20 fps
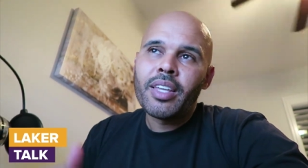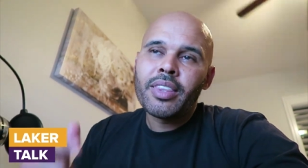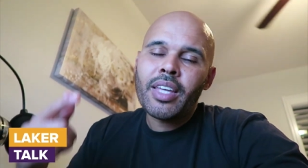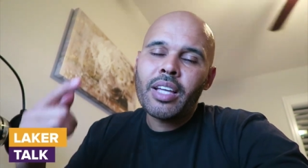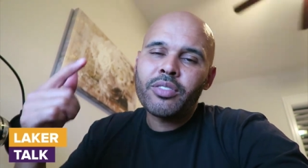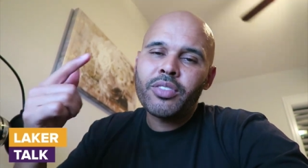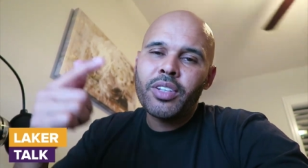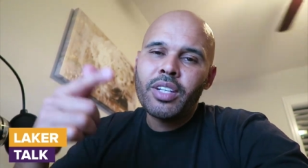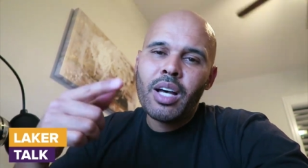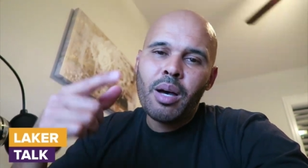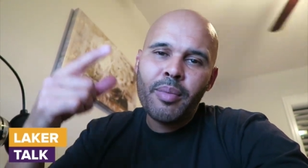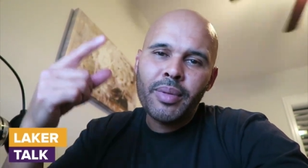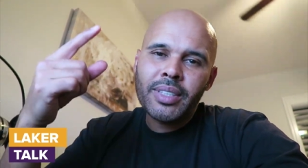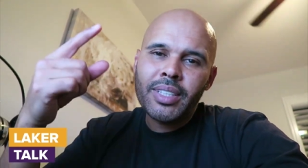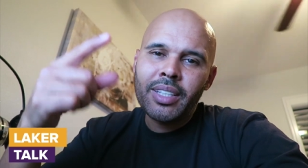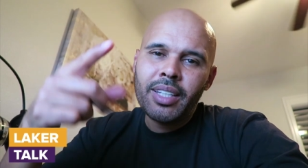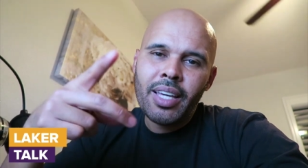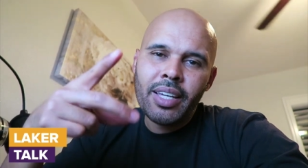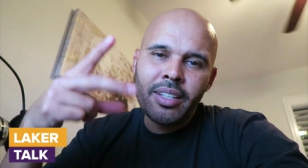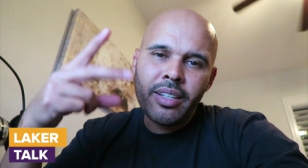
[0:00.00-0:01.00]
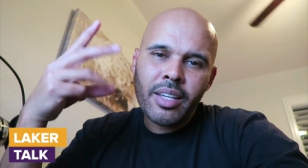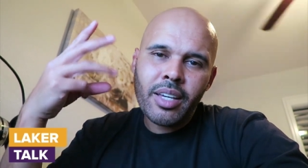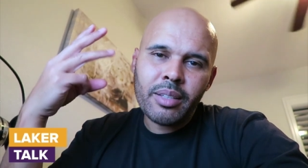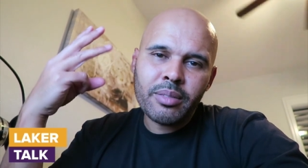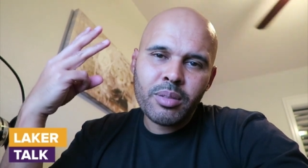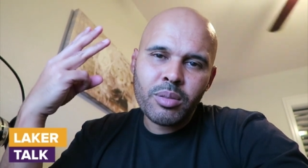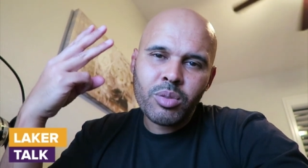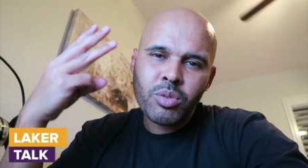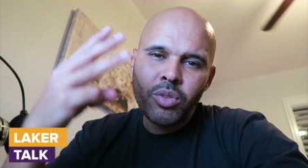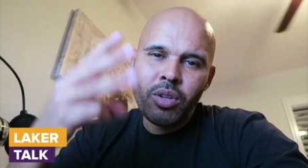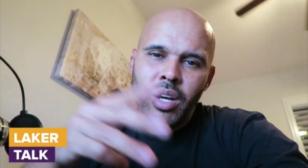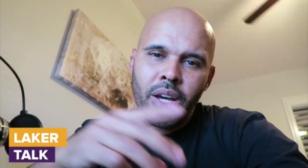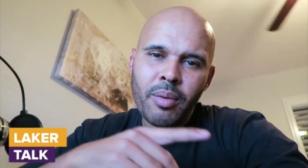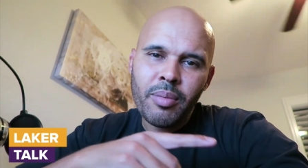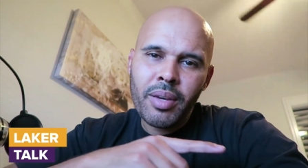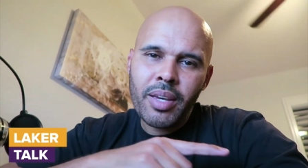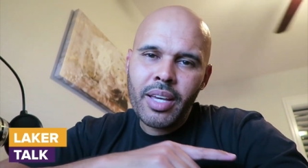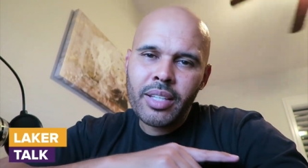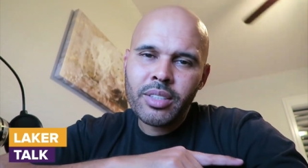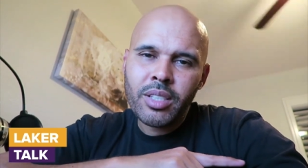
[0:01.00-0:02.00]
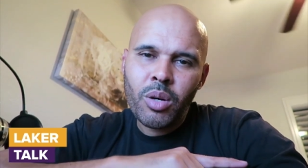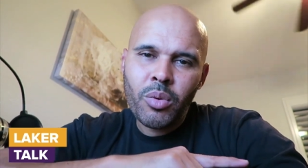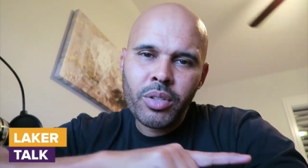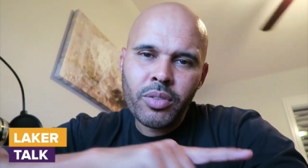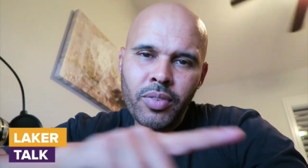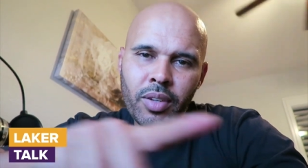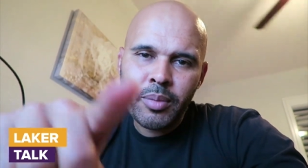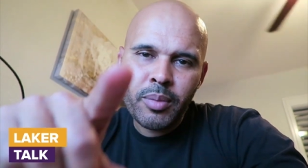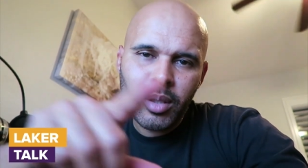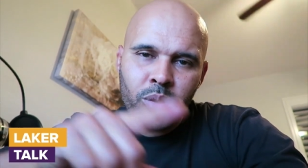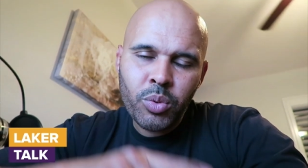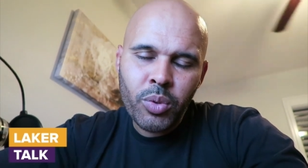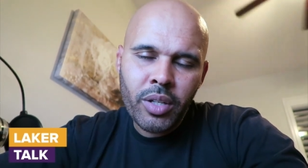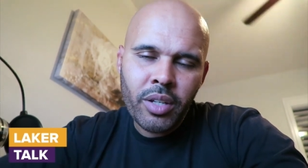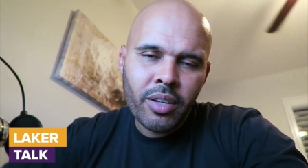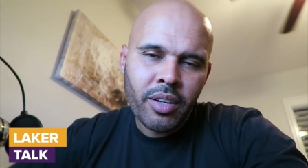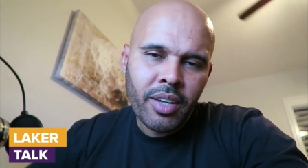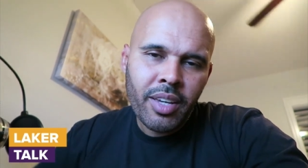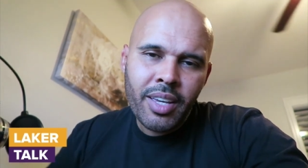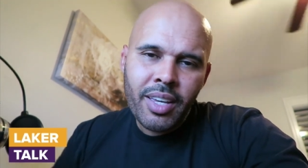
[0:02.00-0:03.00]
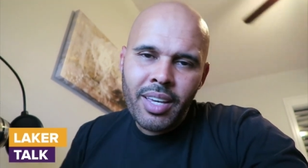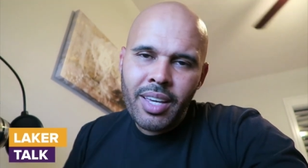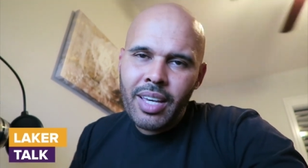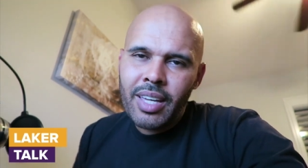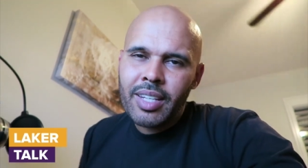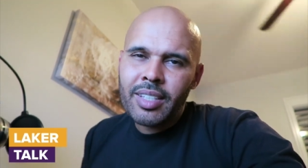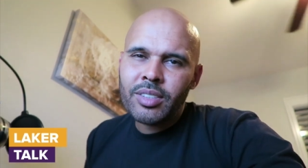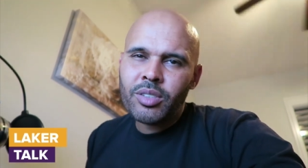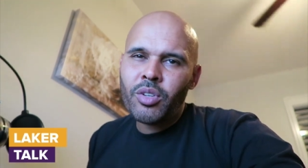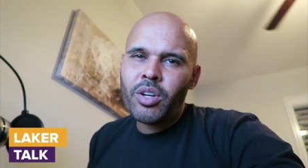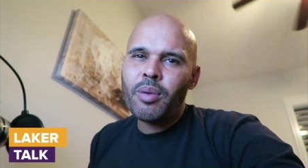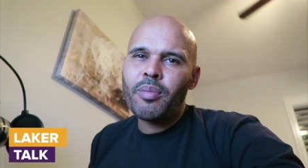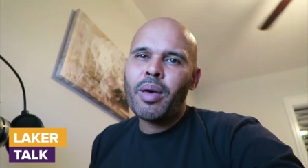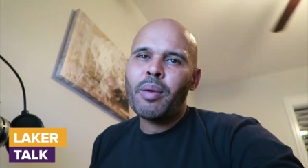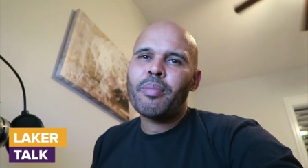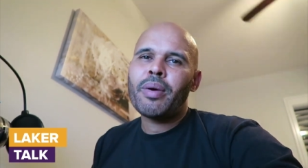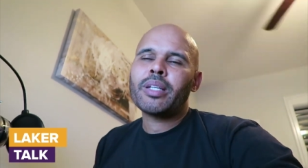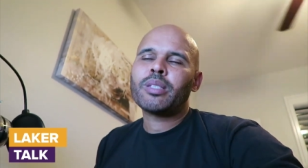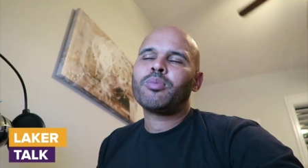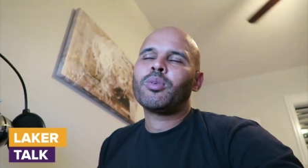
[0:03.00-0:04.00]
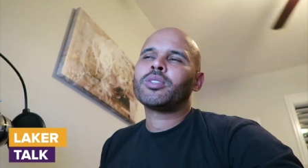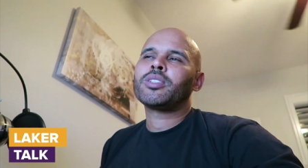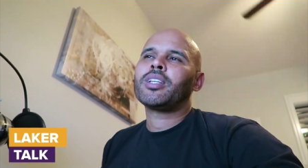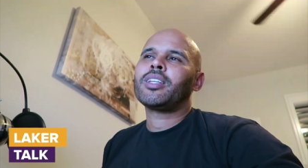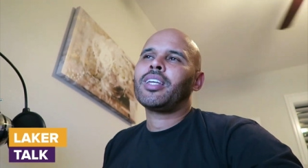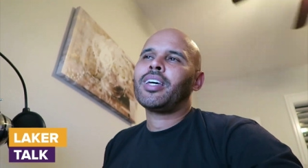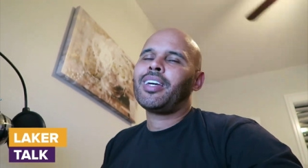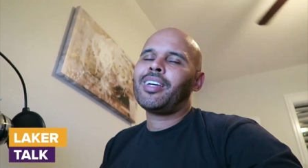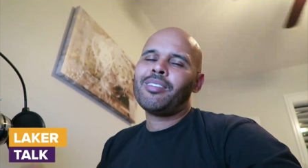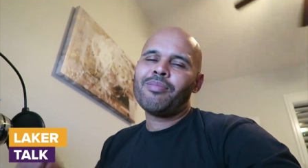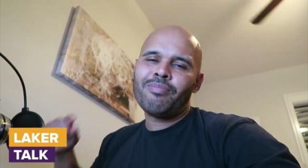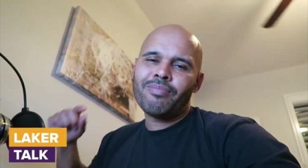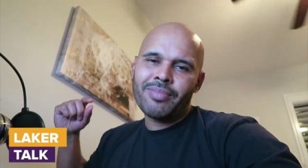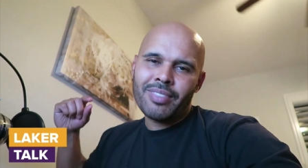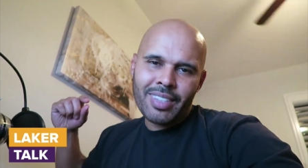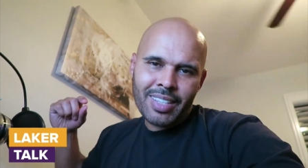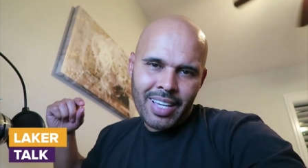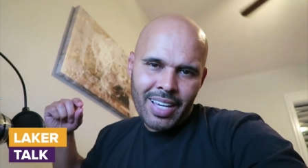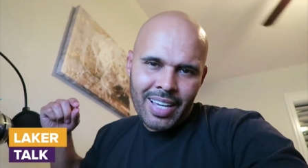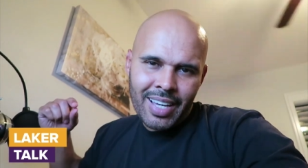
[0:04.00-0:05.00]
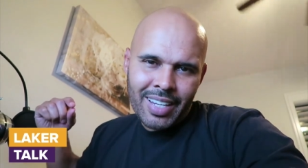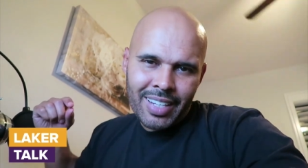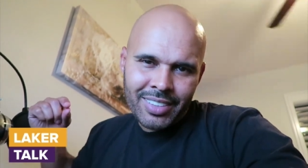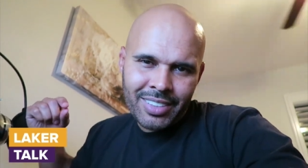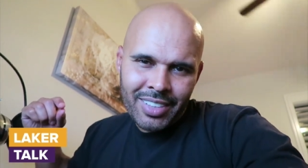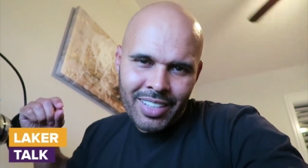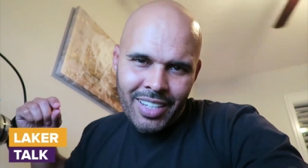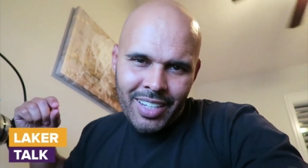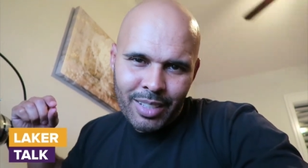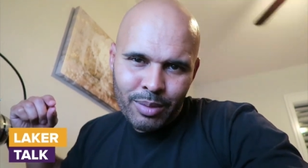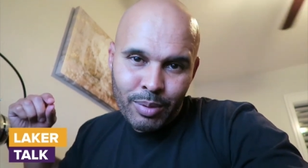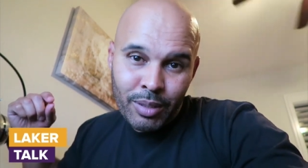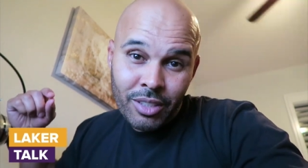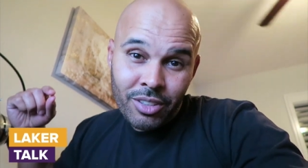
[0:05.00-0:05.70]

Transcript: thanks for commenting liking and subscribing as always follow me on twitter and instagram at mike sports la i'll holler at you guys